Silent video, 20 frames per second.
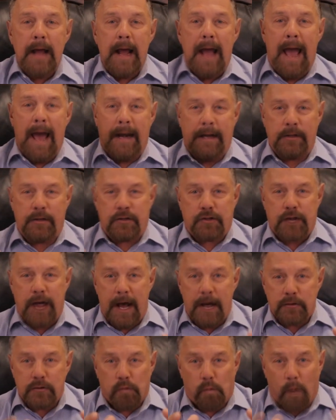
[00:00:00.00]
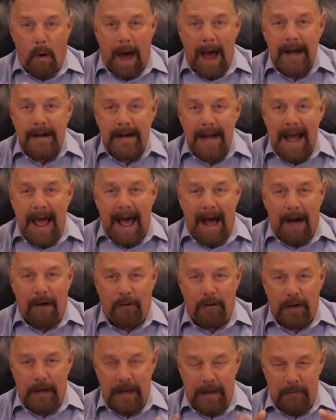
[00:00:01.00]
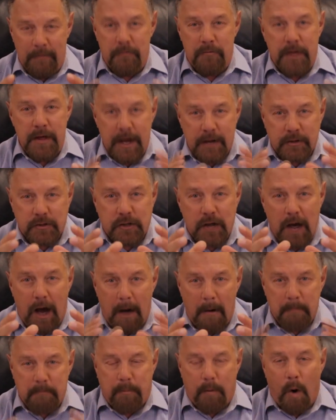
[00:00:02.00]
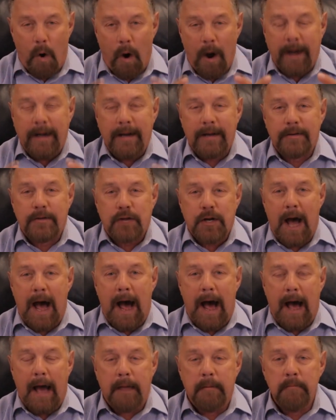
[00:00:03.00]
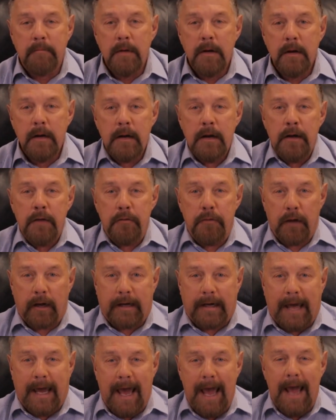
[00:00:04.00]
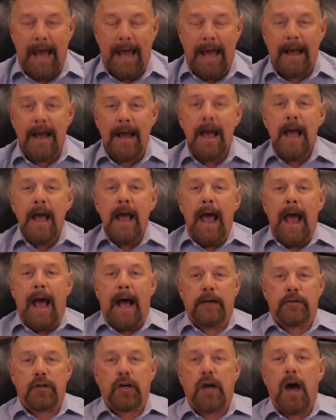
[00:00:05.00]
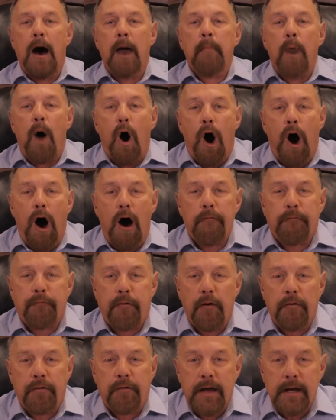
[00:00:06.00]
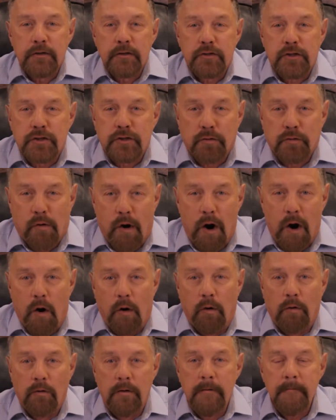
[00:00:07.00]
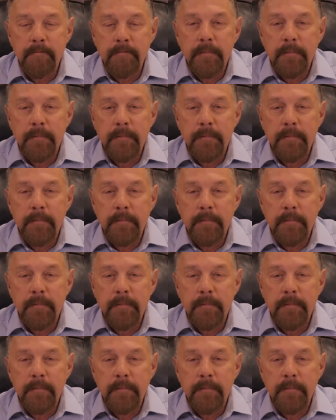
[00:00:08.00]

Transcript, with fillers: And it says right now, in this appointed time, the king has come off of his throne